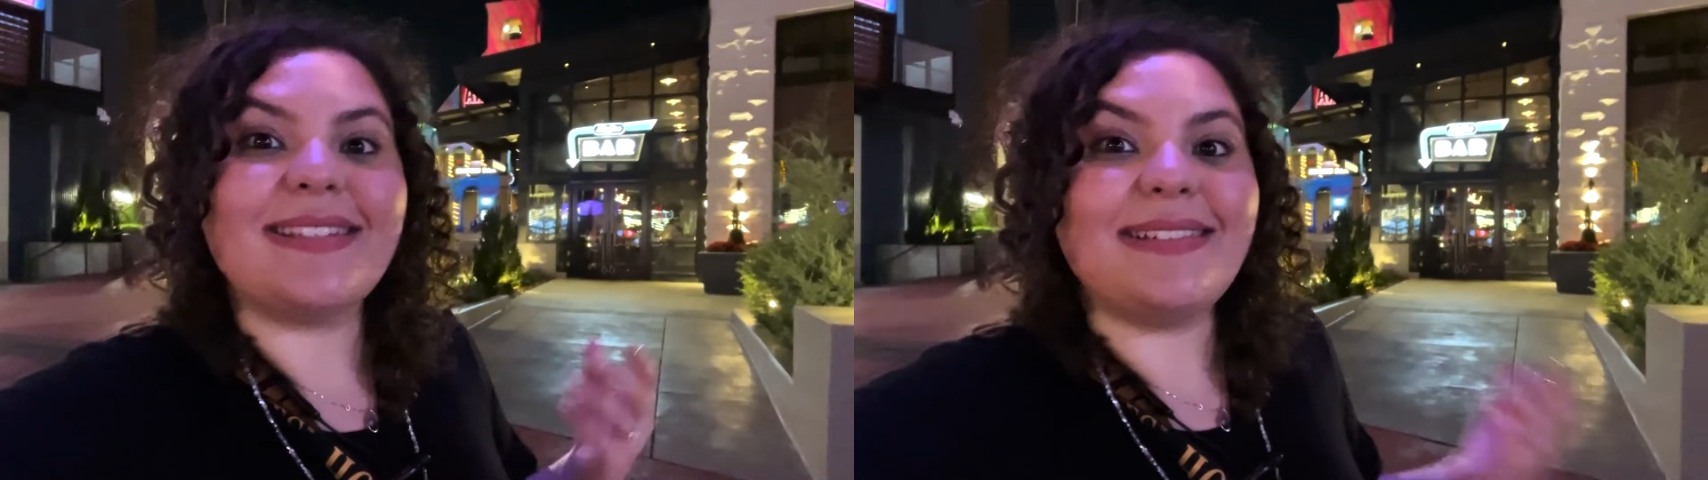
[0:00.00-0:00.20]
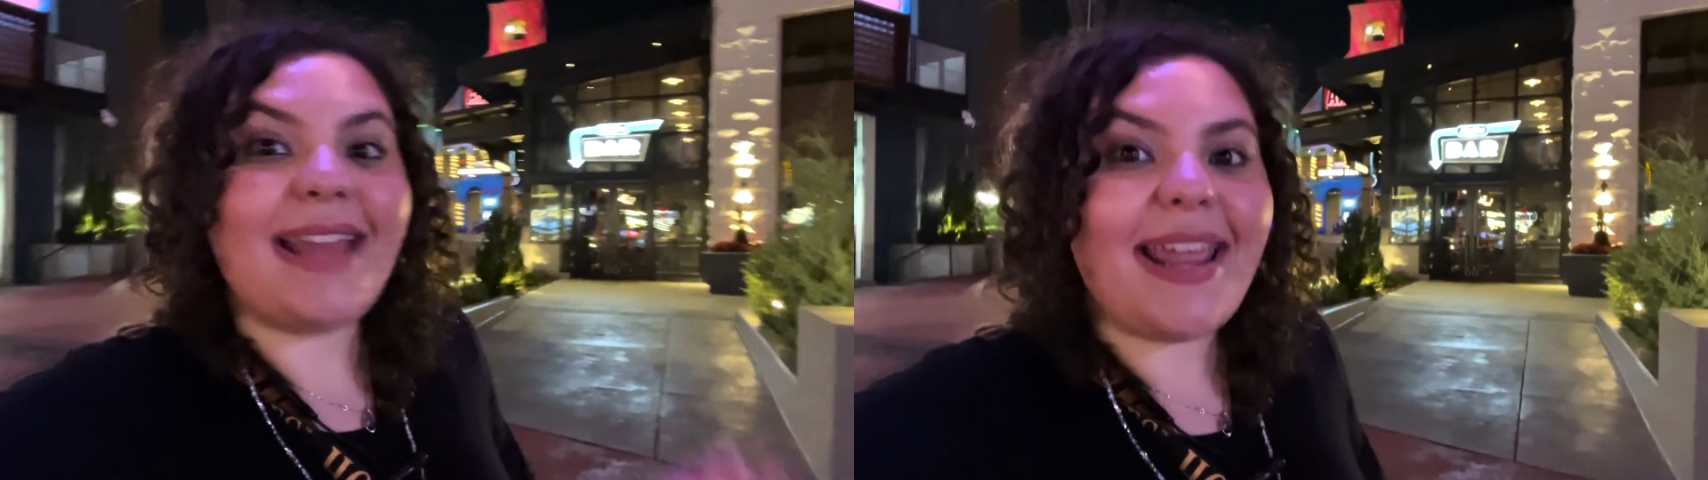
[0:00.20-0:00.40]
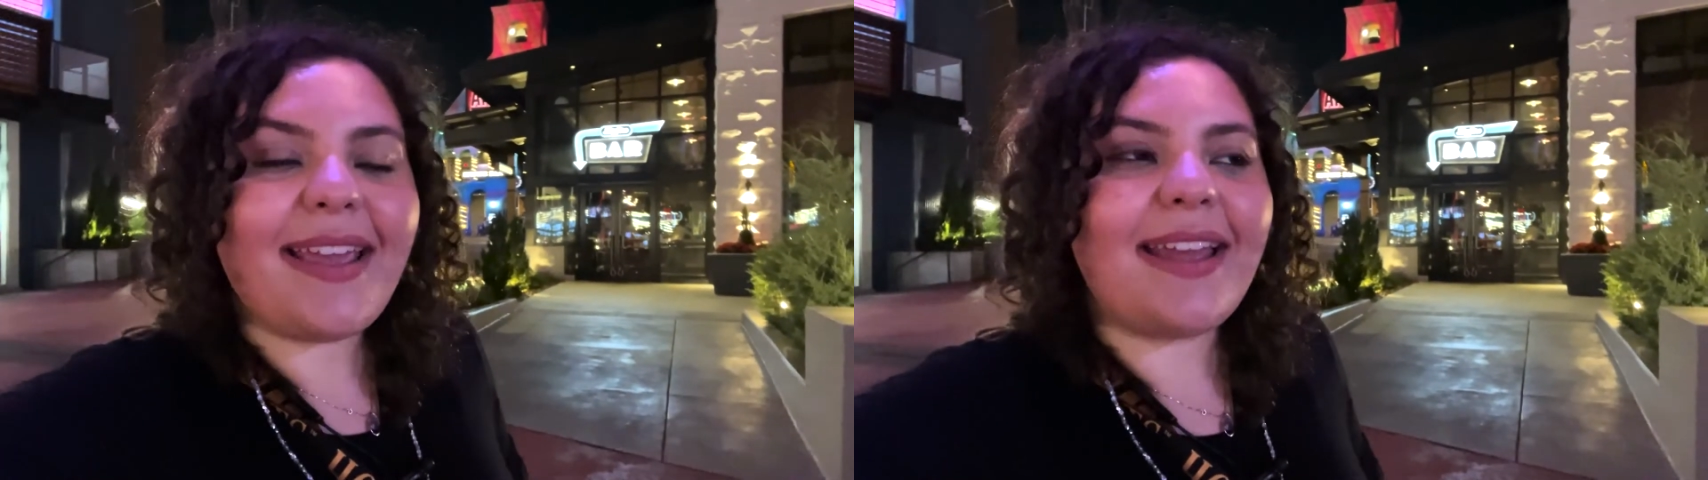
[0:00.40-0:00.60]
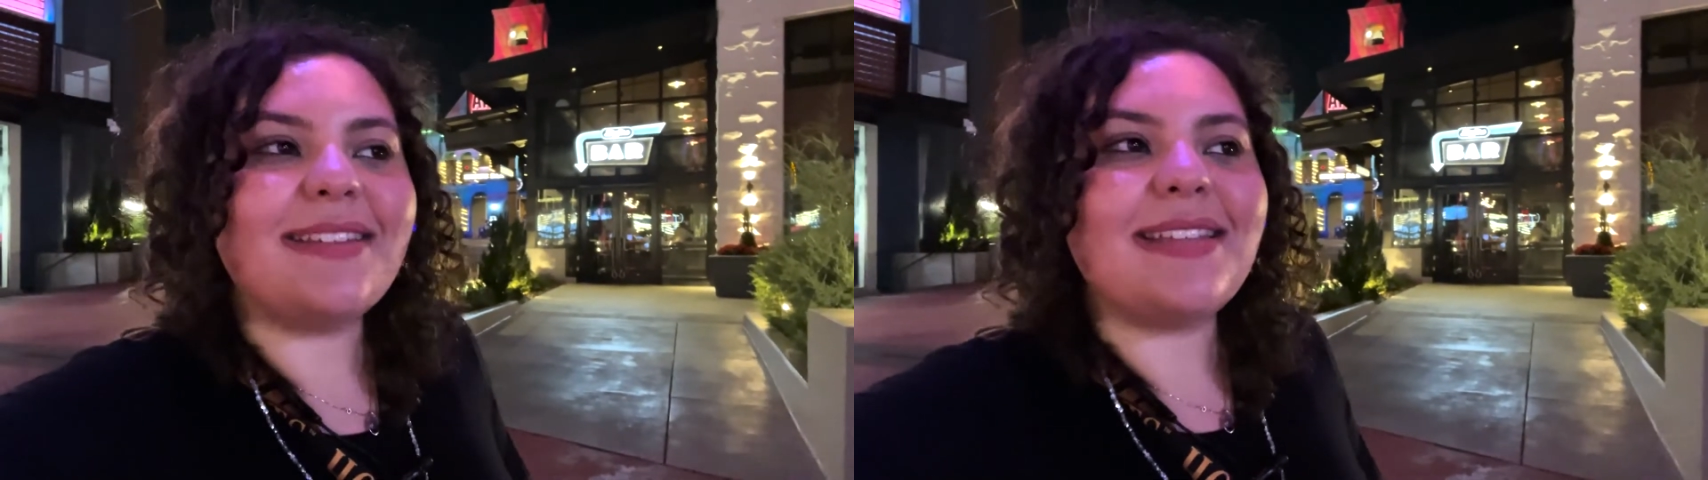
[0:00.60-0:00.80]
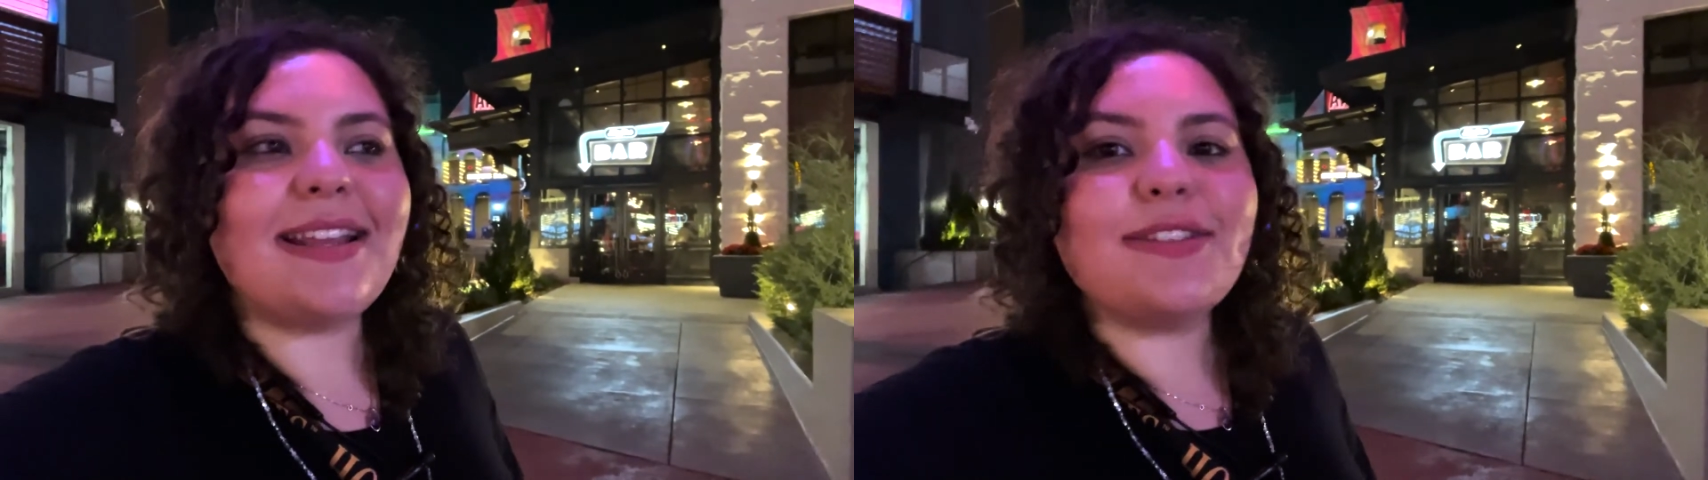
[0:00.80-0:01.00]
steak
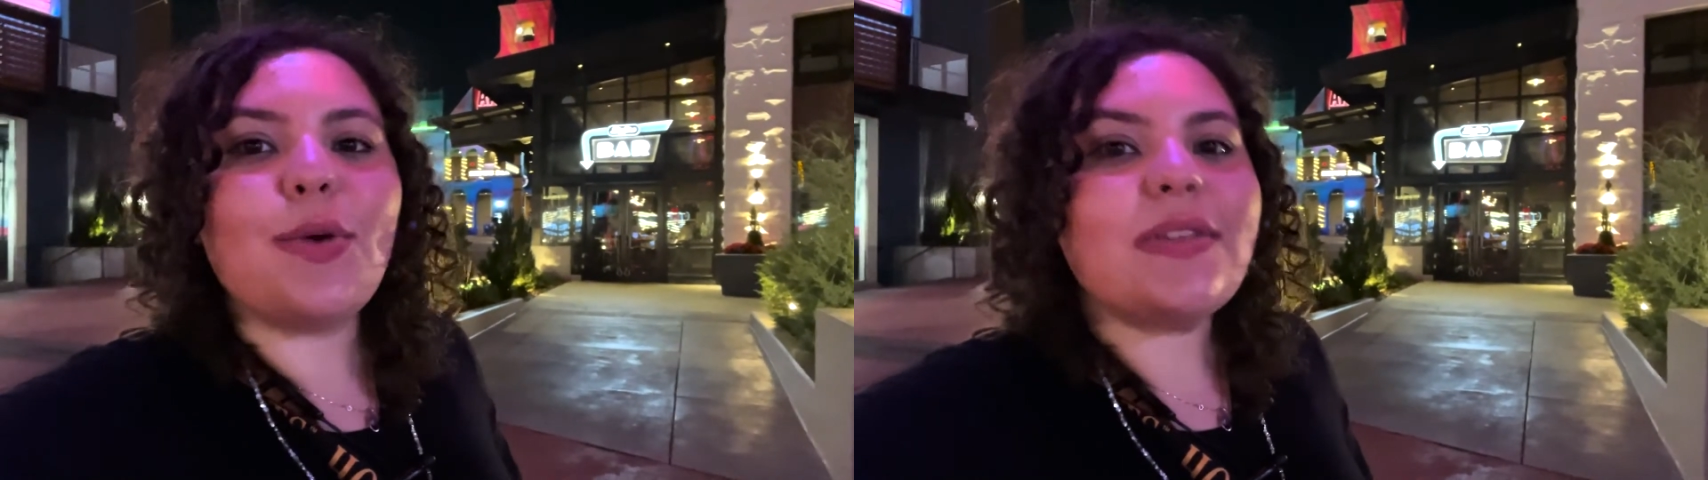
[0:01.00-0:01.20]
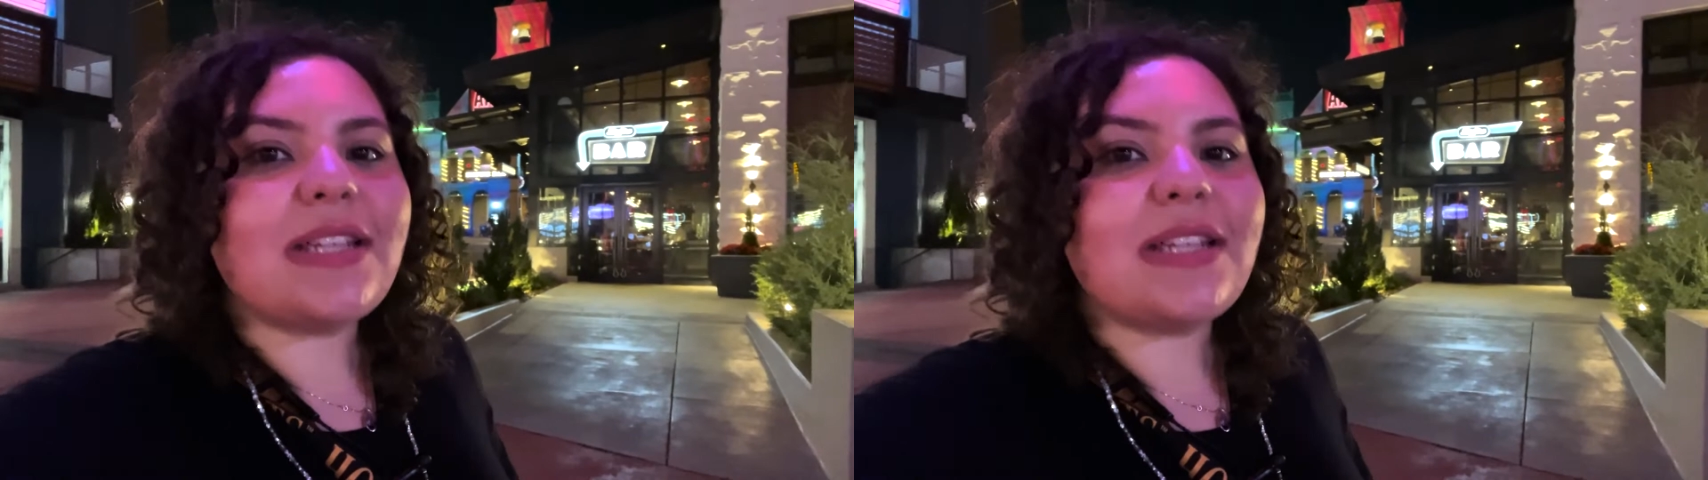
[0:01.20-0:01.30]
and steak is always